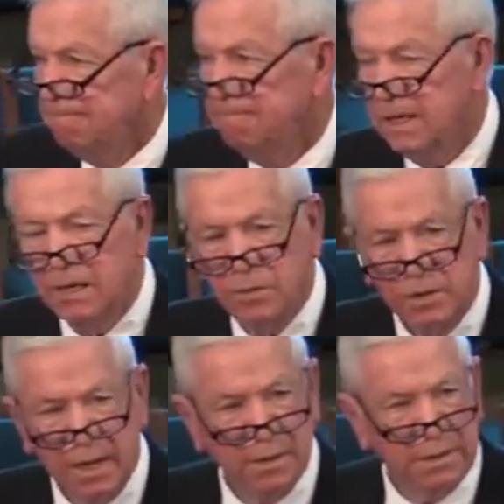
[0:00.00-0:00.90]
And it was
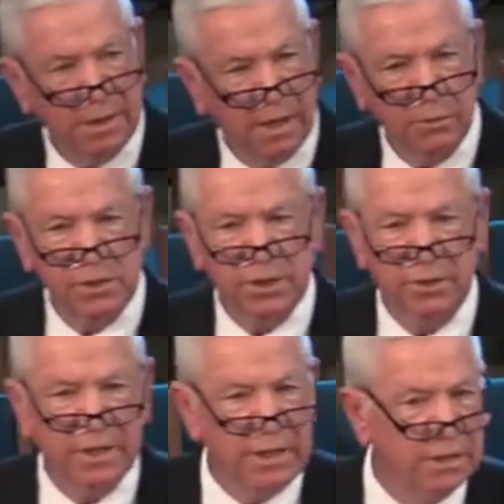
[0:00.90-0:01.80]
not until I was
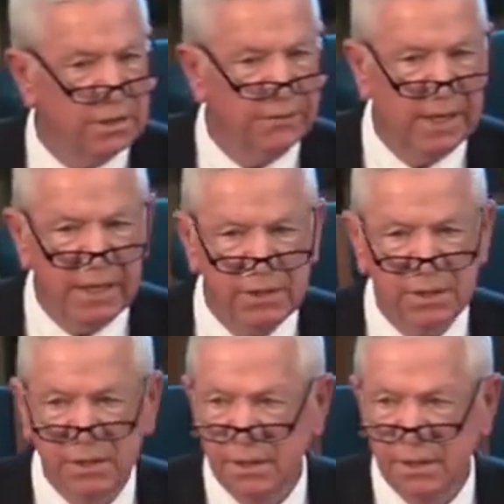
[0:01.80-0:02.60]
30 years of age,